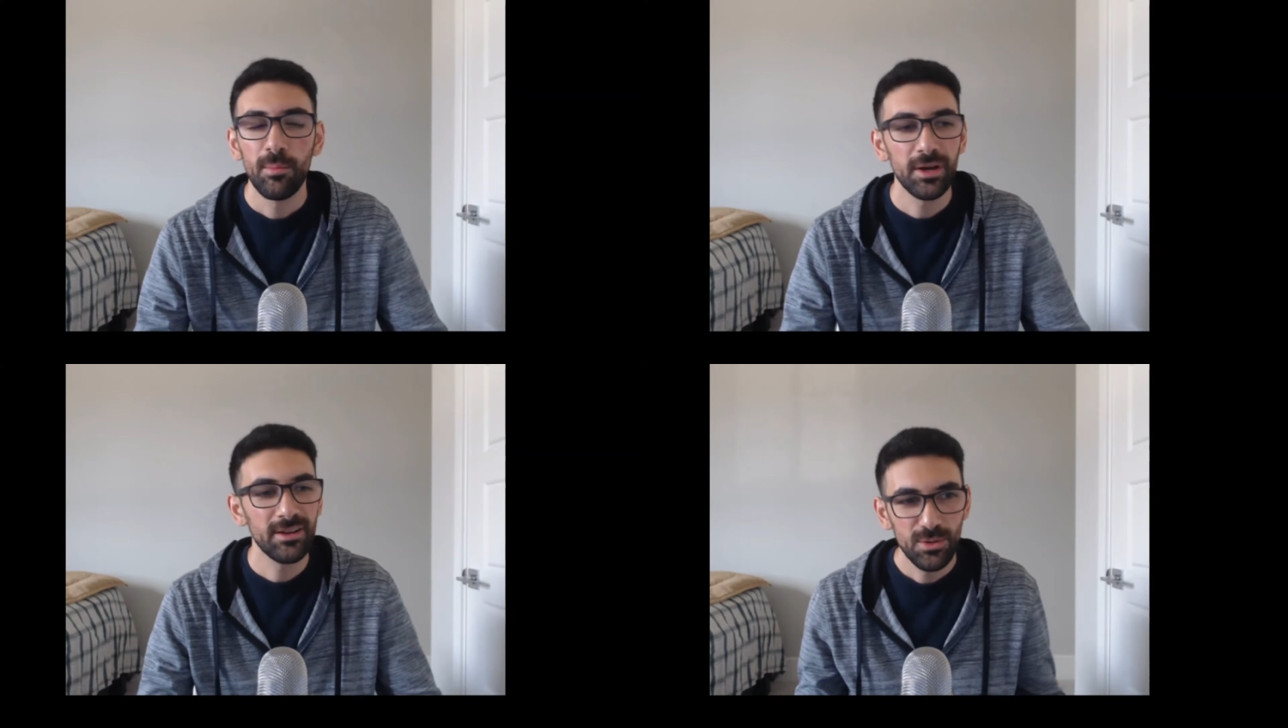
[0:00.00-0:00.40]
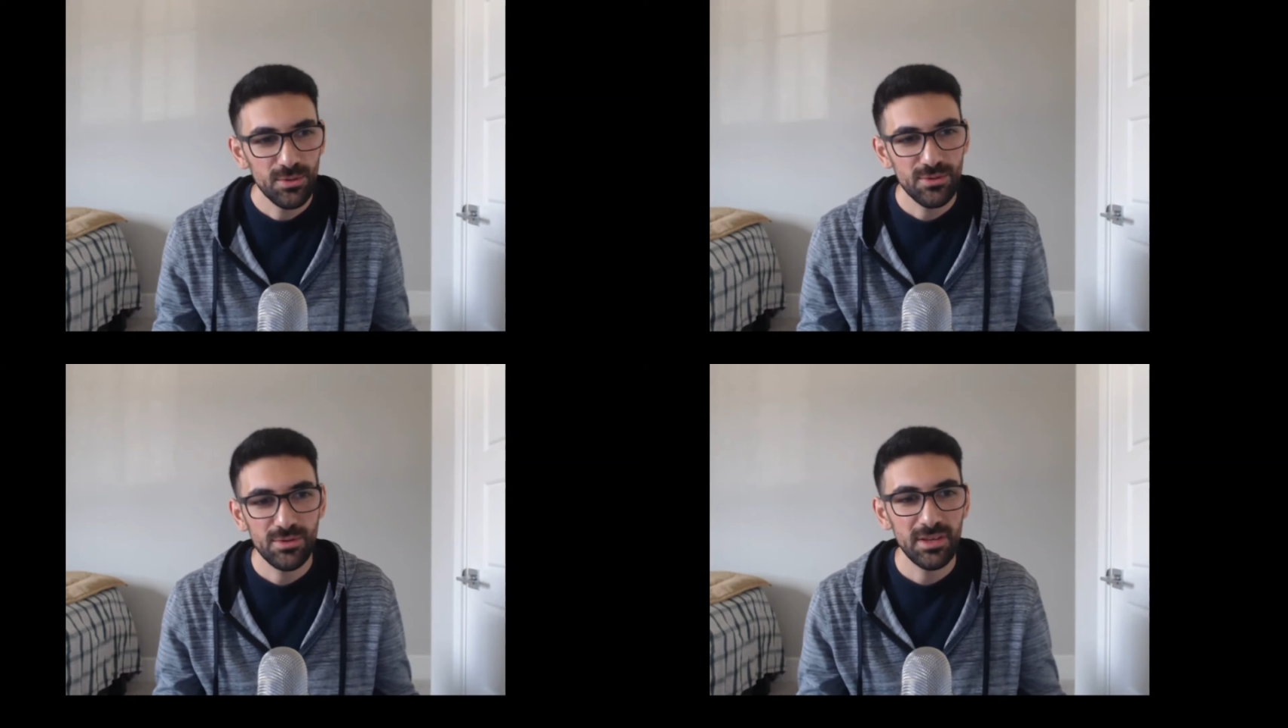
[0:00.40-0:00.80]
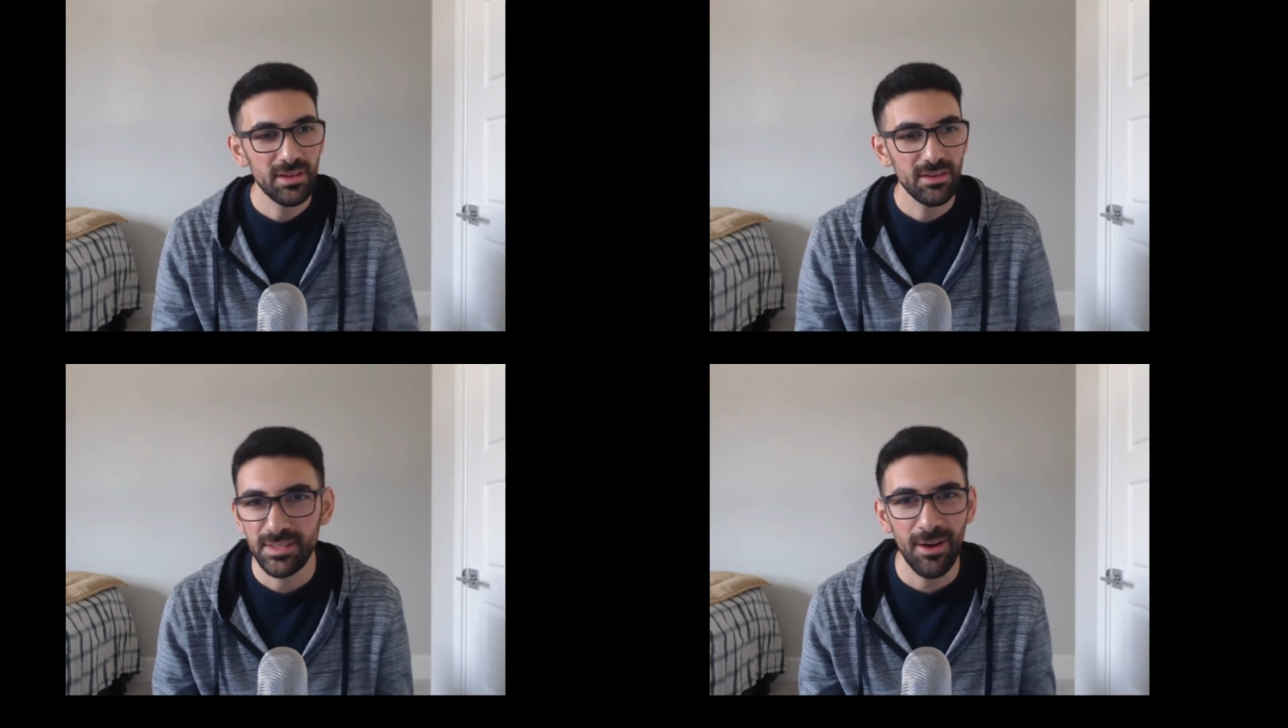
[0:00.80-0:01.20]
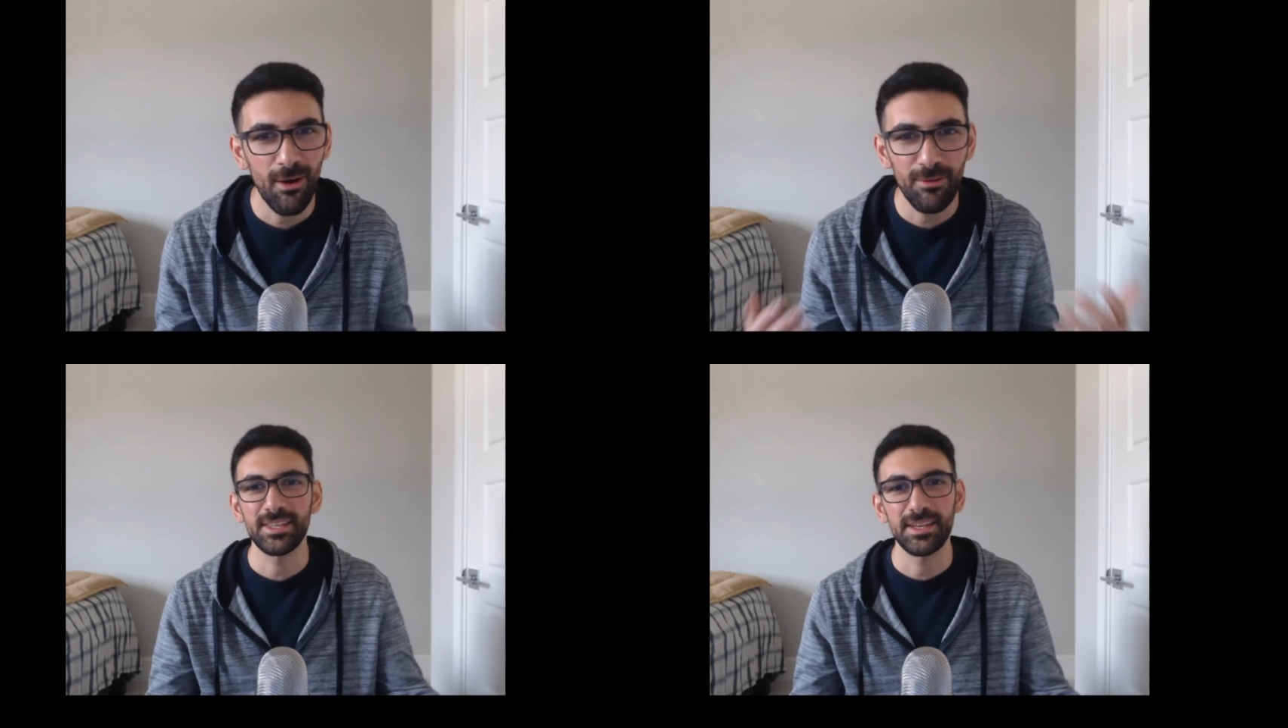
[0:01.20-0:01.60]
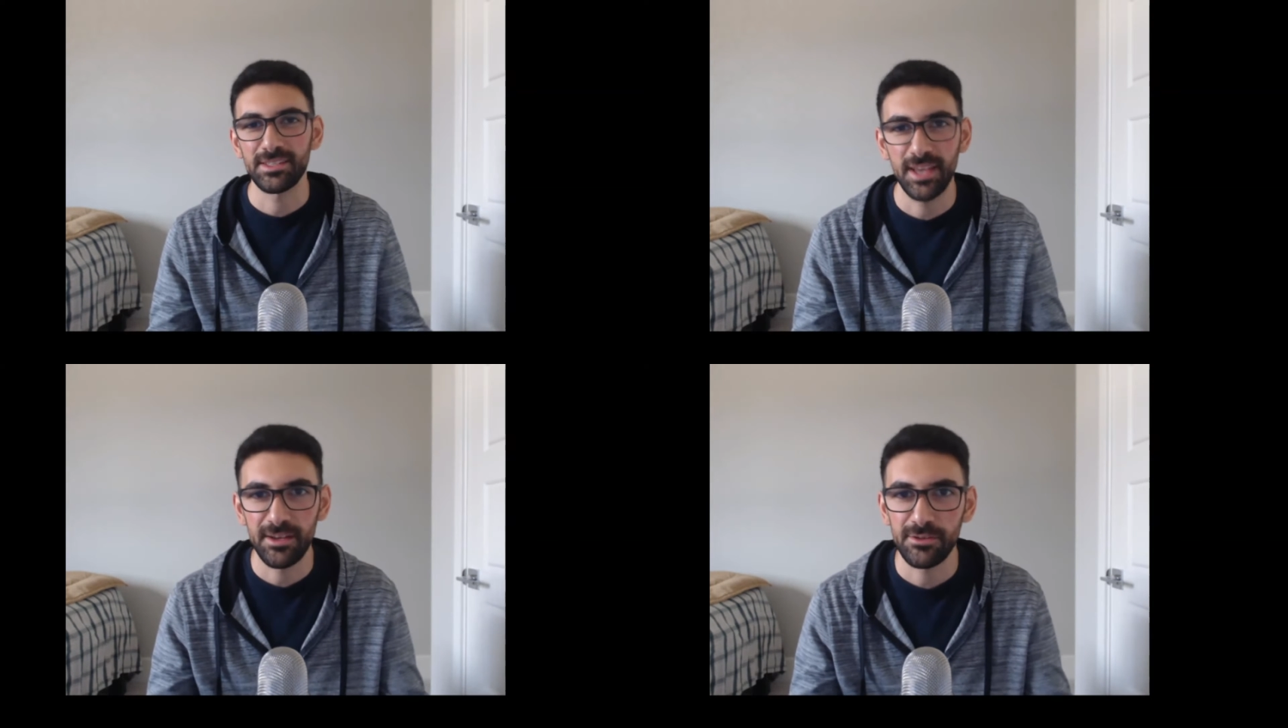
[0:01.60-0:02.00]
but usually they're often
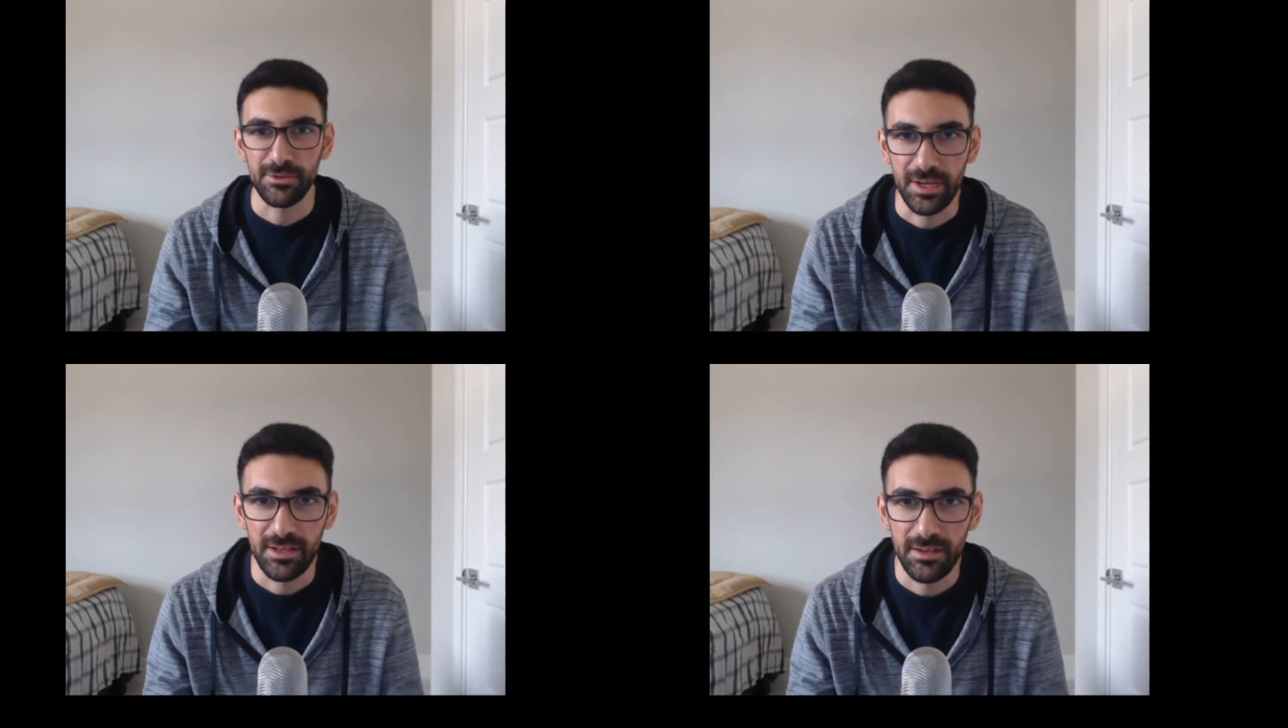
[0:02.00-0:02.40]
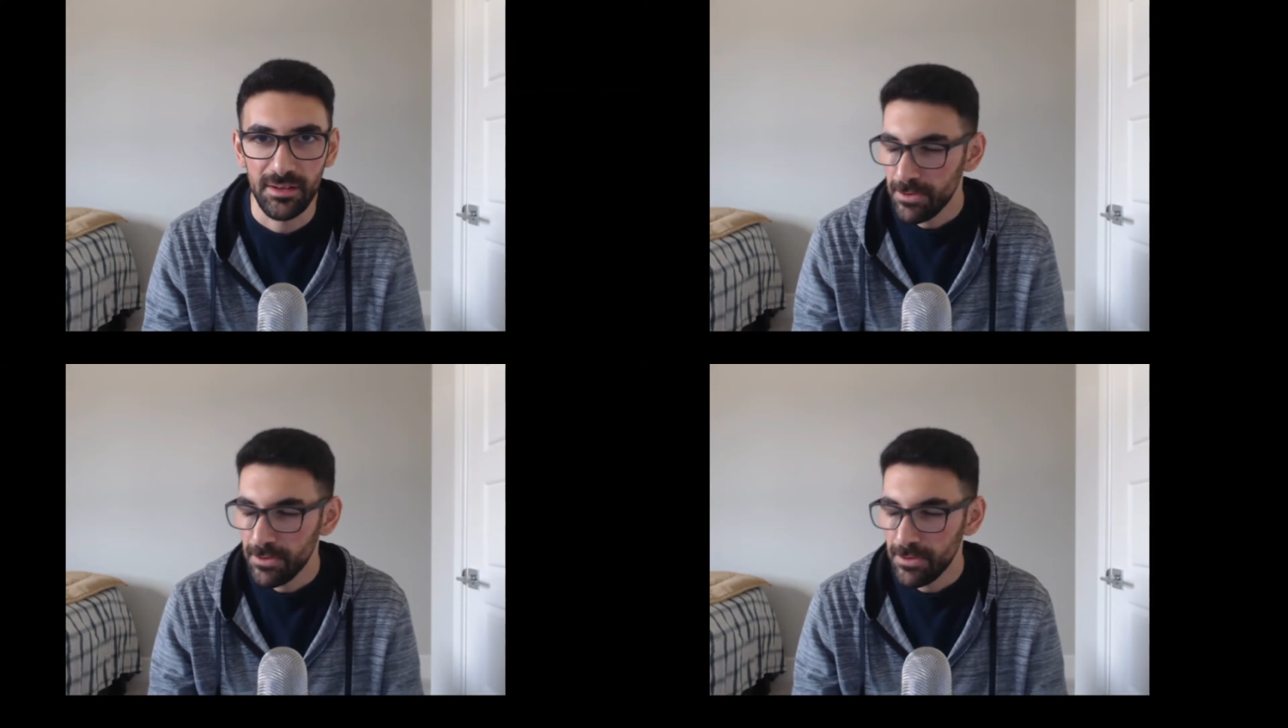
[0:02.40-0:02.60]
exaggerated.